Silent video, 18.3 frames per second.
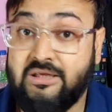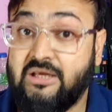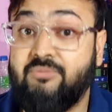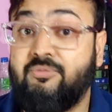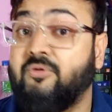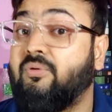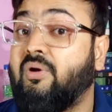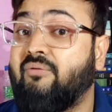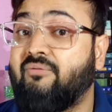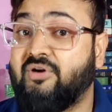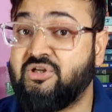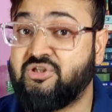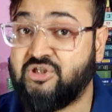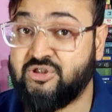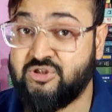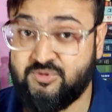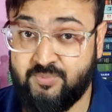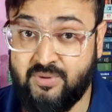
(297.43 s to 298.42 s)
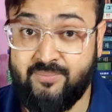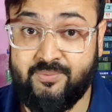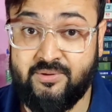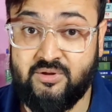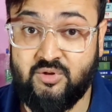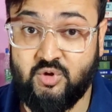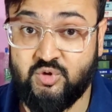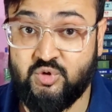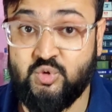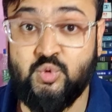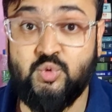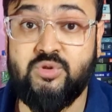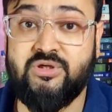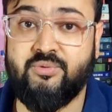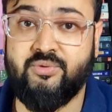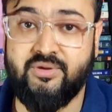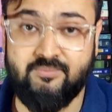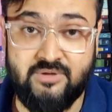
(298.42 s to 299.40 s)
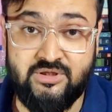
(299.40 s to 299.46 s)
If you have a research paper or two
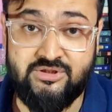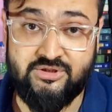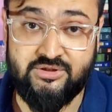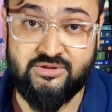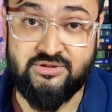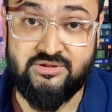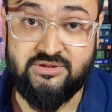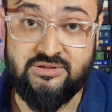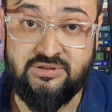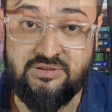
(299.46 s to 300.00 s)
during masters,